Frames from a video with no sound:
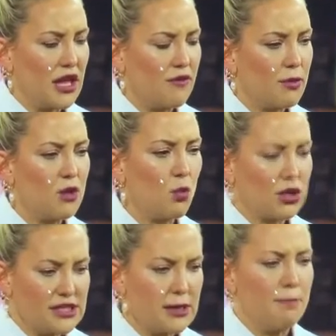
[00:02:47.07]
everybody
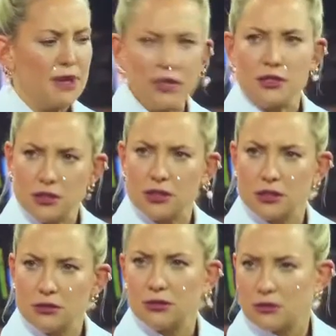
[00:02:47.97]
wants to build
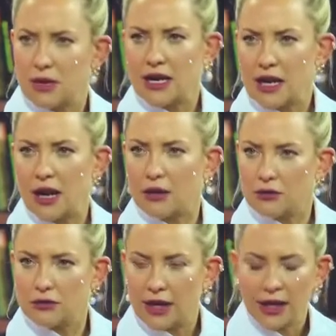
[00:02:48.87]
right now,
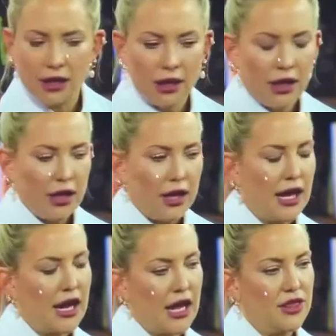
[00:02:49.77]
right?
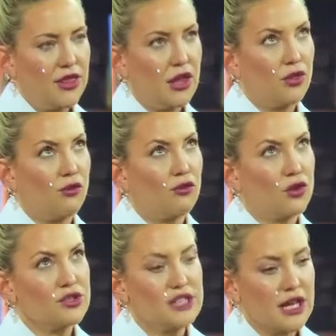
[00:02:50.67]
And I think the
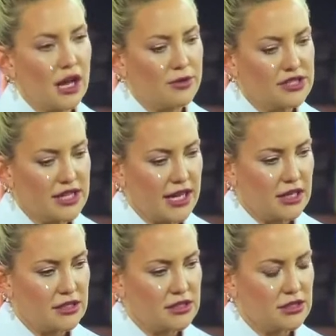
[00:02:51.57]
first thing I would say
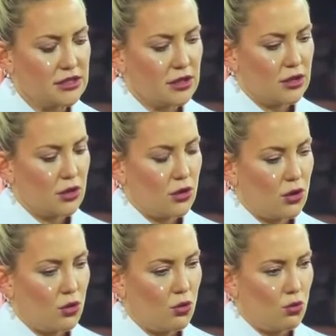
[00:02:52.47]
is,
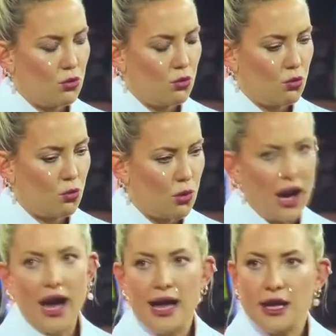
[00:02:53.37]

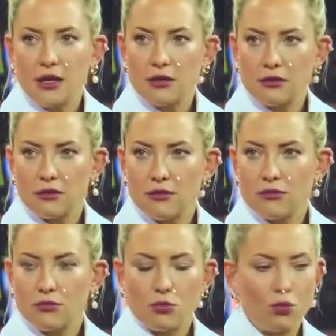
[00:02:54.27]
why?
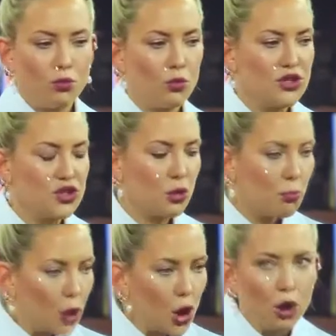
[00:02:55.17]
What's your
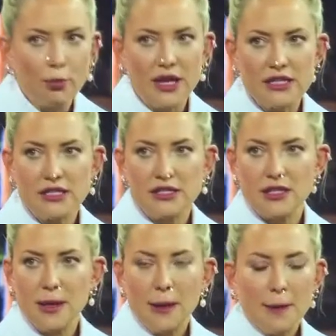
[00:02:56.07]
purpose?
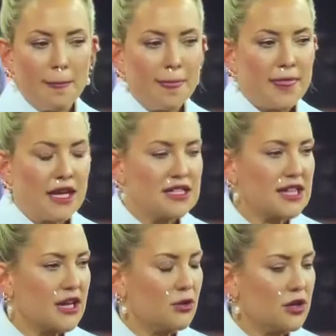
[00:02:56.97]
It's
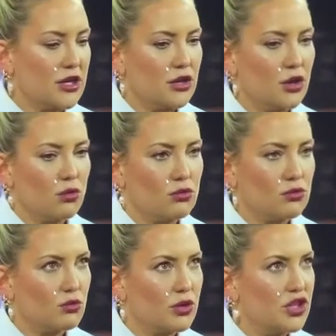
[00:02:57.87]
like,
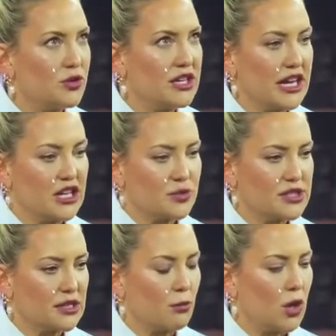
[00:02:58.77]
when you engage with
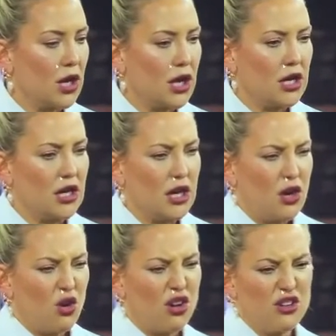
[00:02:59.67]
someone
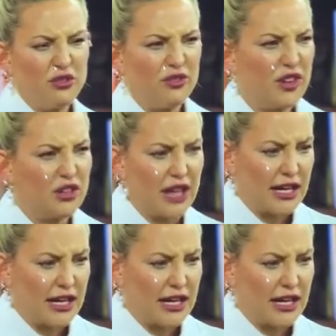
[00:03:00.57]
or you feel